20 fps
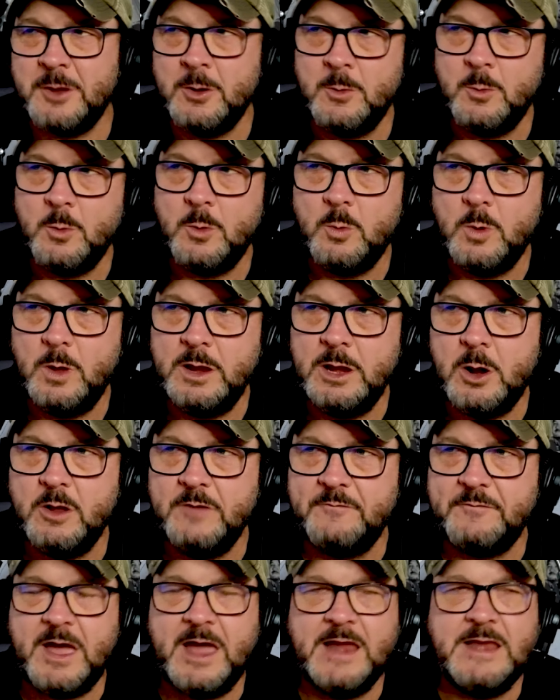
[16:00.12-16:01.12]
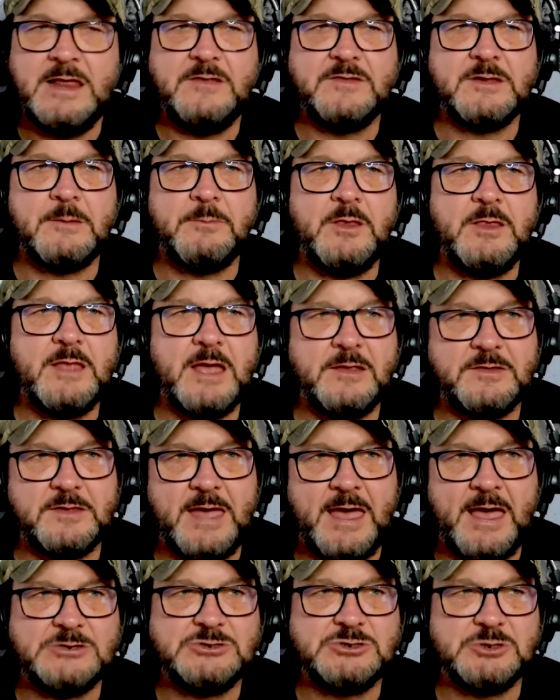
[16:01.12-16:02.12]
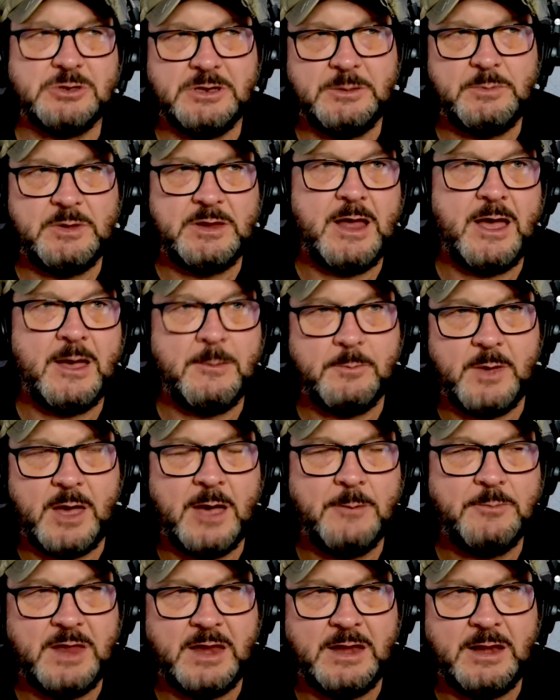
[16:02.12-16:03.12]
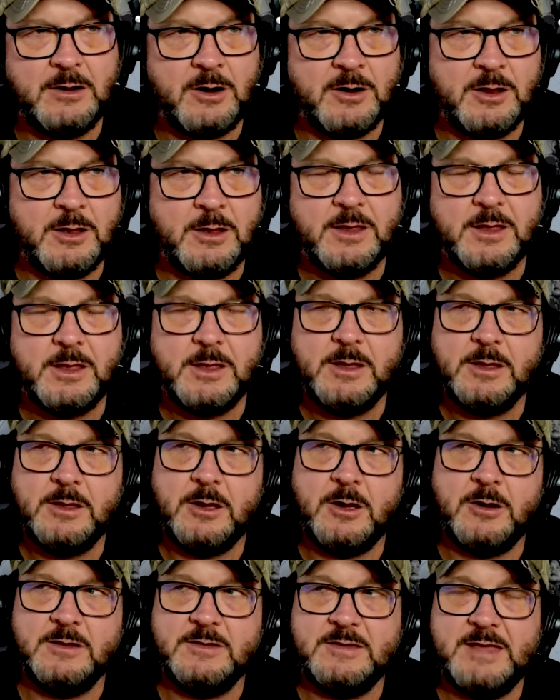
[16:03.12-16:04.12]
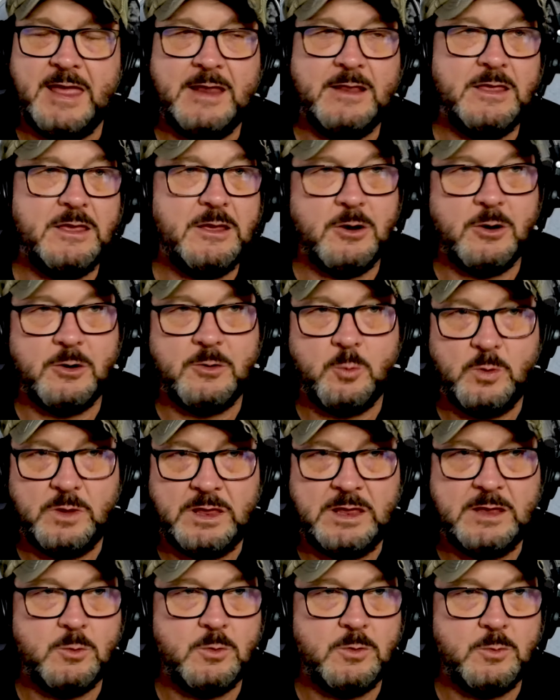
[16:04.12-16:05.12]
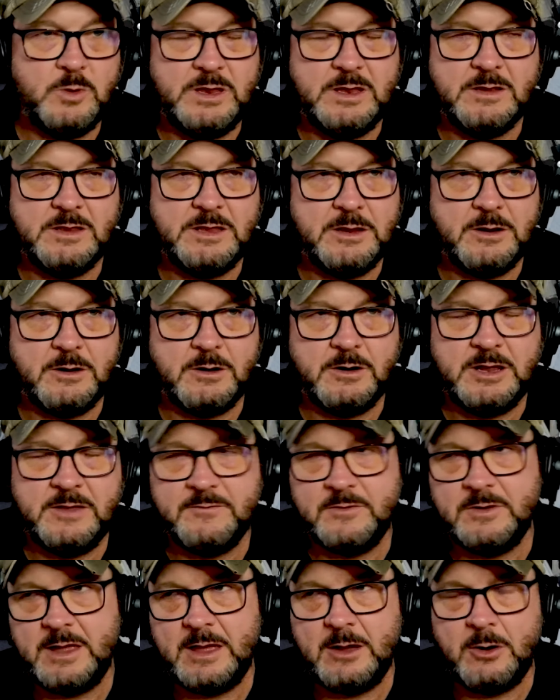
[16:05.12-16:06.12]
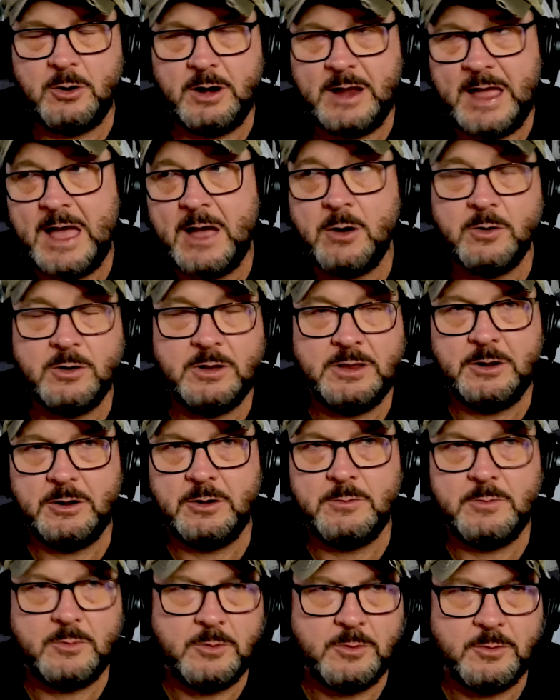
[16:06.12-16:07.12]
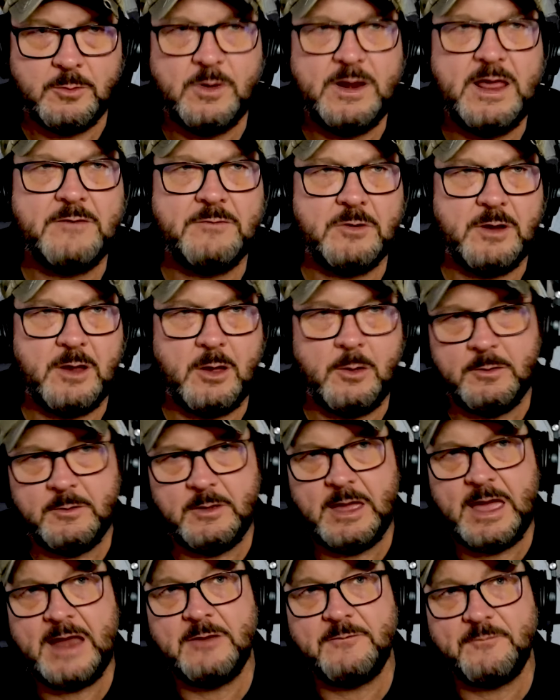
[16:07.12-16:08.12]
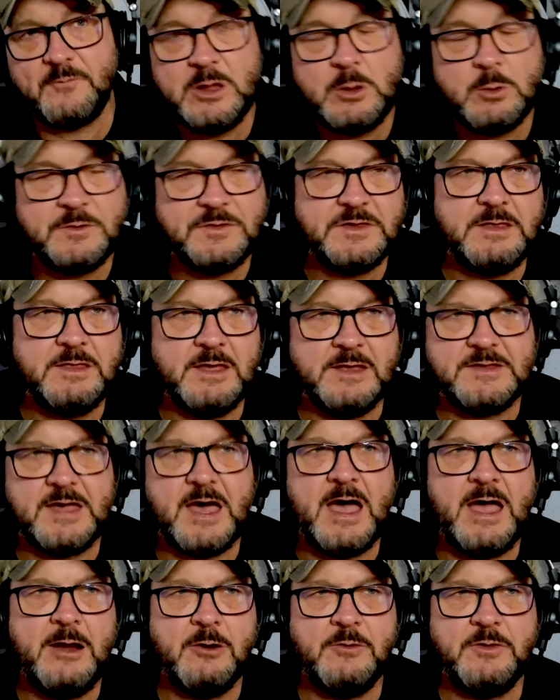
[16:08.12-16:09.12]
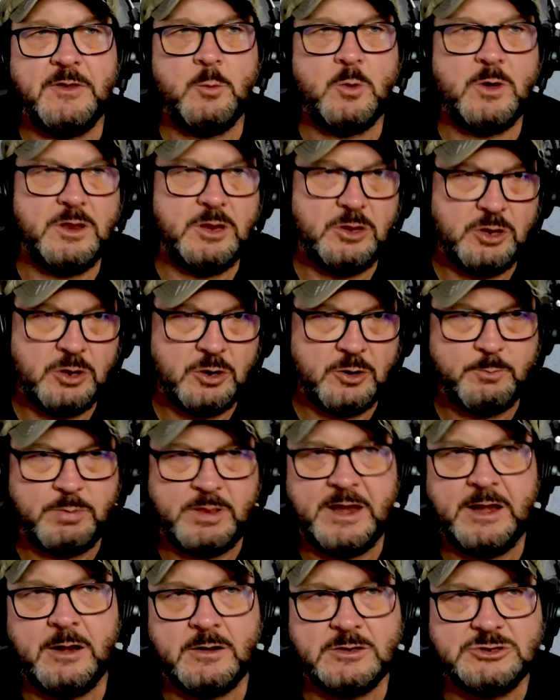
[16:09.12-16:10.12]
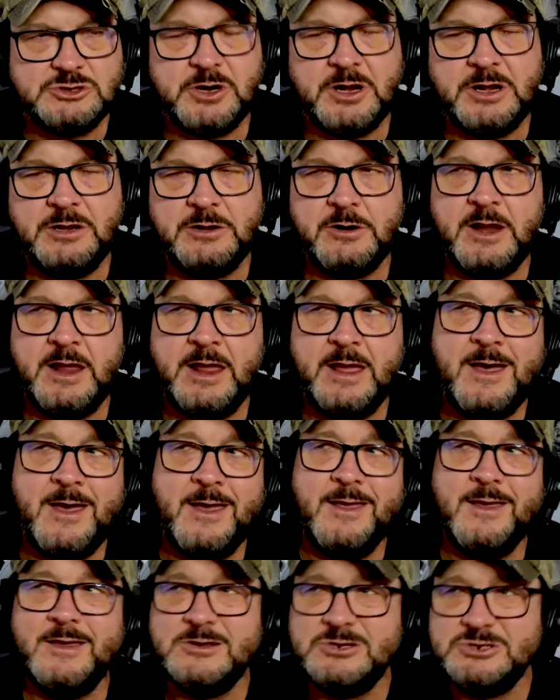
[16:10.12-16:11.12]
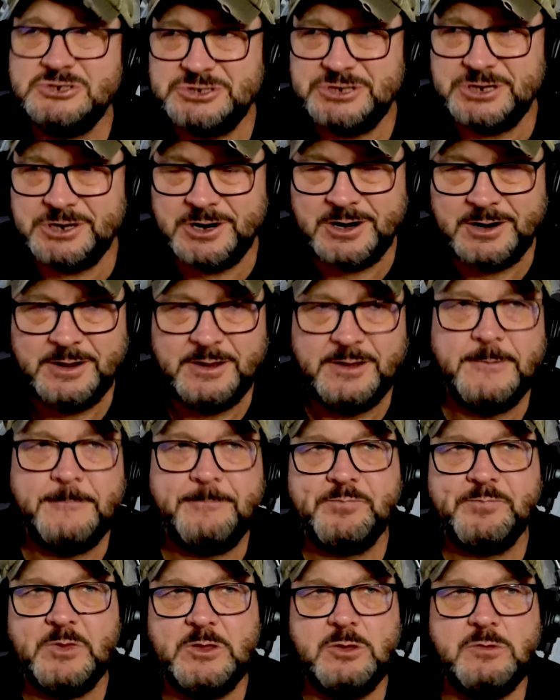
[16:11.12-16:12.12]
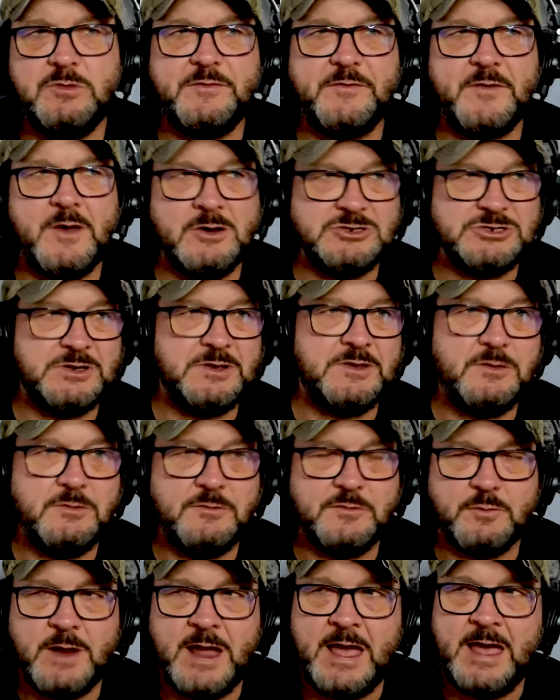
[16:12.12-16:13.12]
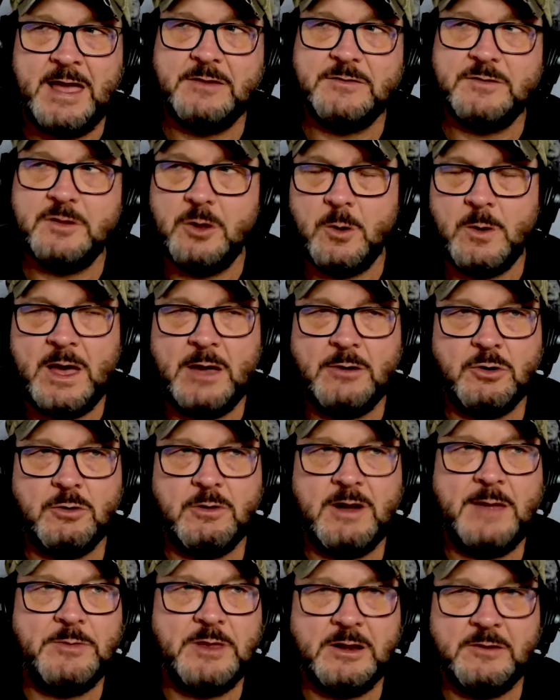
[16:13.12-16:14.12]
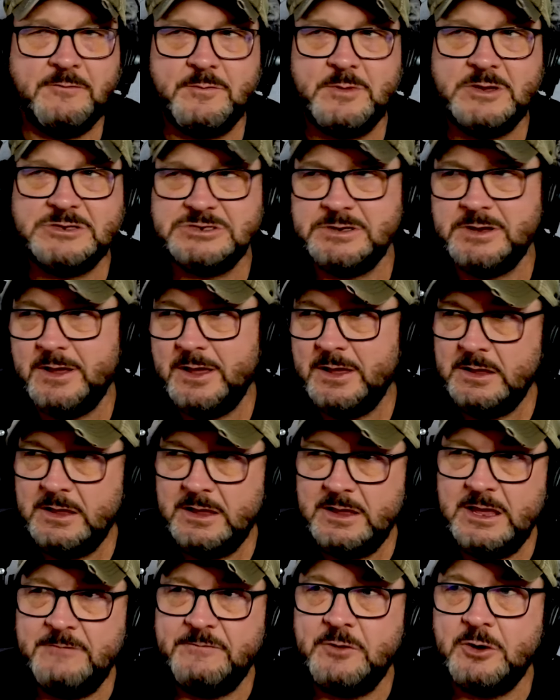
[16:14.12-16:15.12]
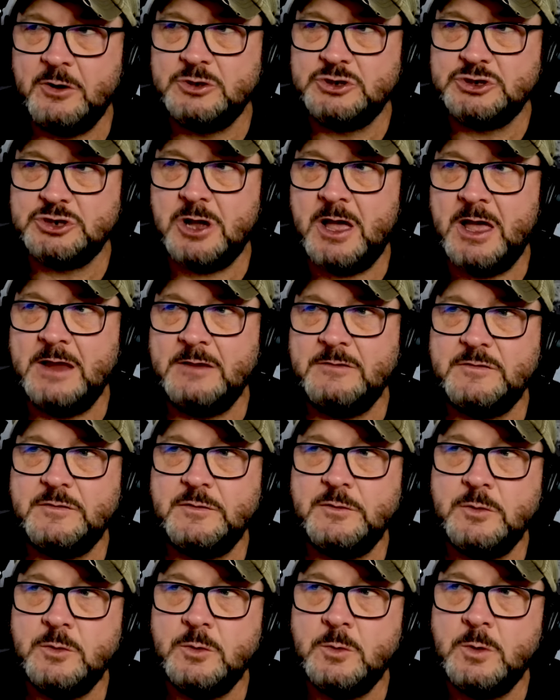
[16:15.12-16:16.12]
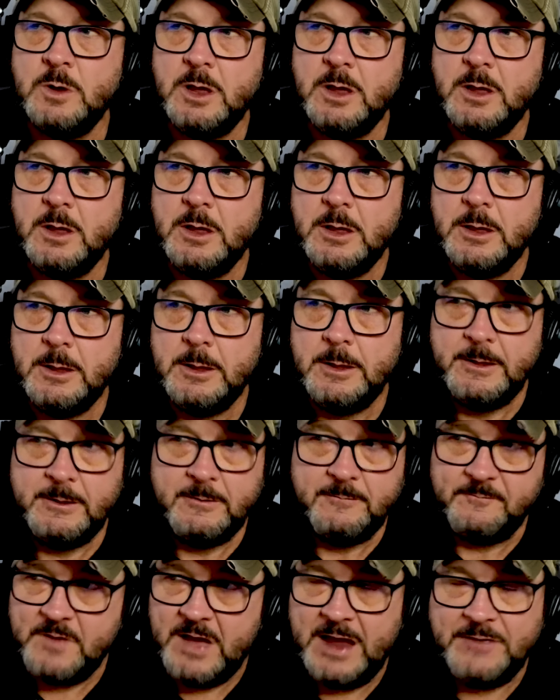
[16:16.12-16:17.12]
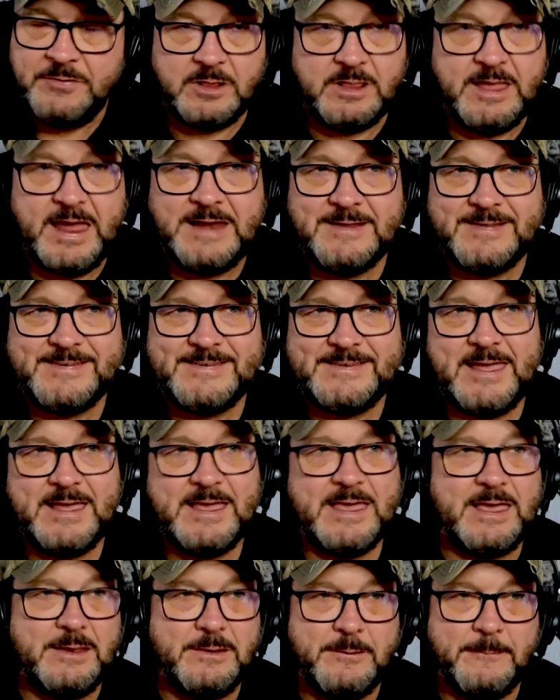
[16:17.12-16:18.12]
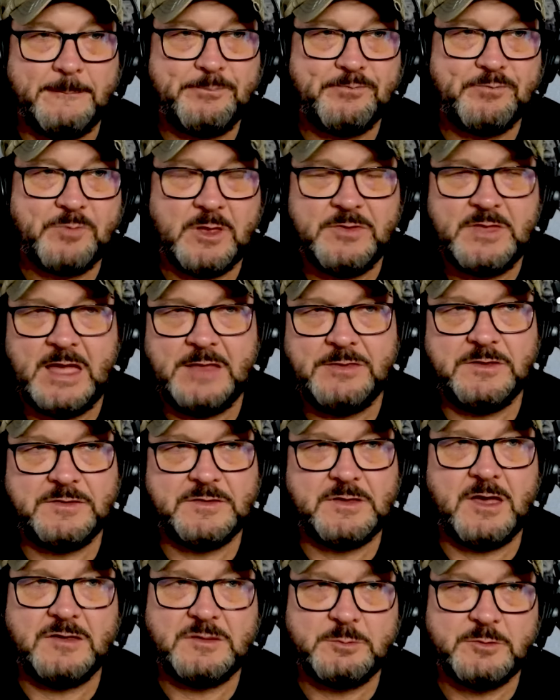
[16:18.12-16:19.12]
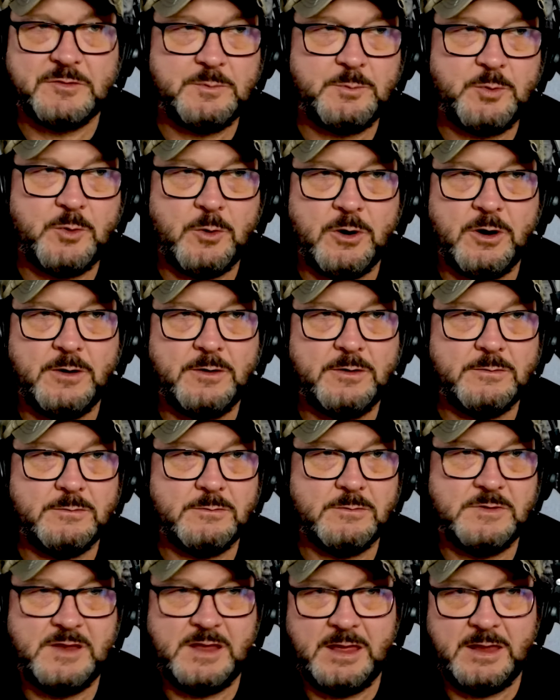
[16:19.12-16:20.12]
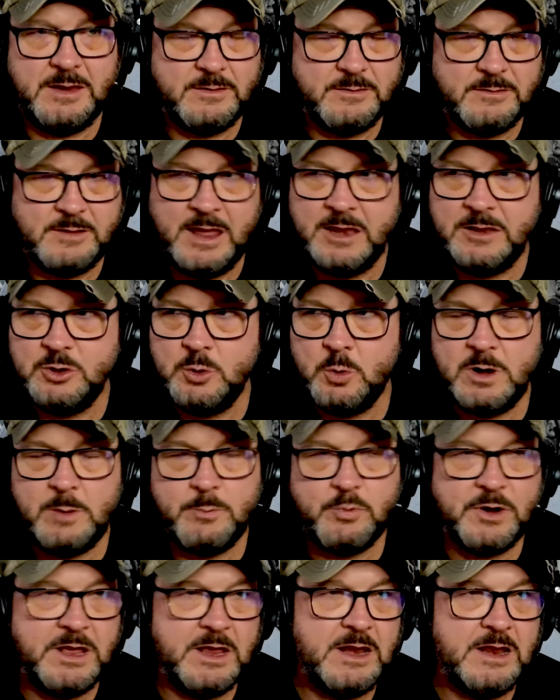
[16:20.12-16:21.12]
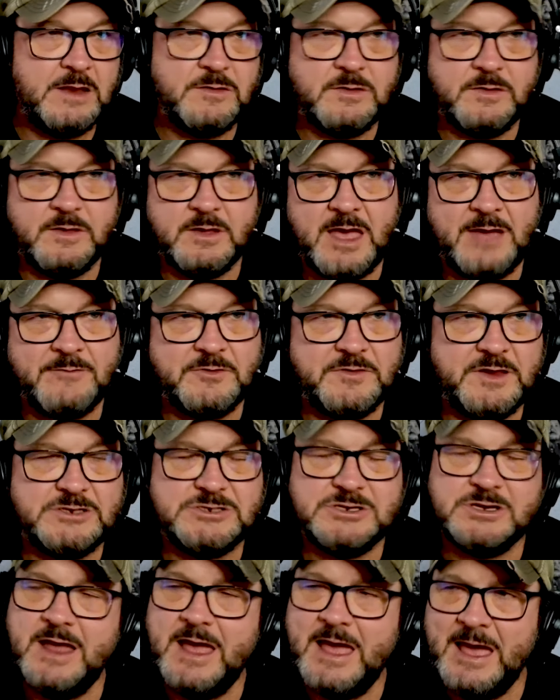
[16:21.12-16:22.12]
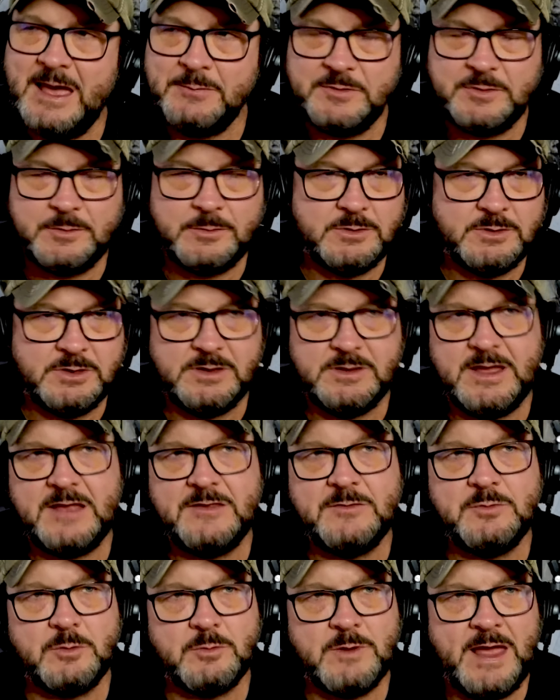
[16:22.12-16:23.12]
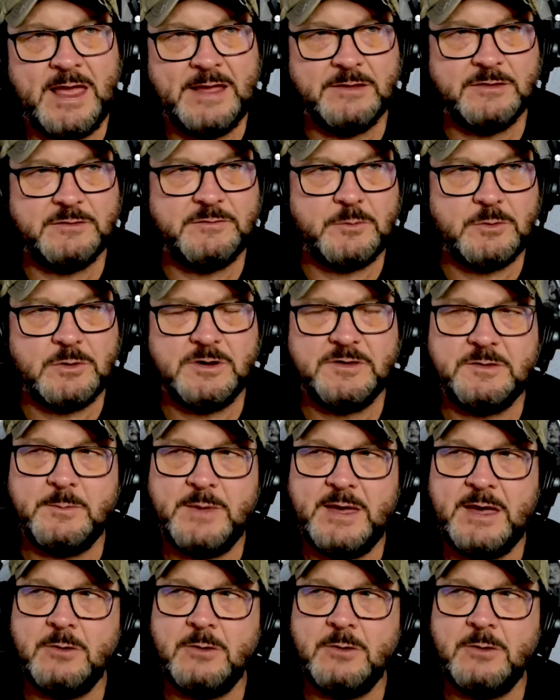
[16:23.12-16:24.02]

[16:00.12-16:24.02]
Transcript: So, if I need something that's actually been updating on a daily or weekly or even or hourly or whatever, at a frequency that's higher than what you're planning on training your AI, sure, use functions, use RAG to go out and grab that information. If you're trying to find the latest ticket that this customer support did and you want to bring it into the conversation, absolutely, that's what RAG is for. It's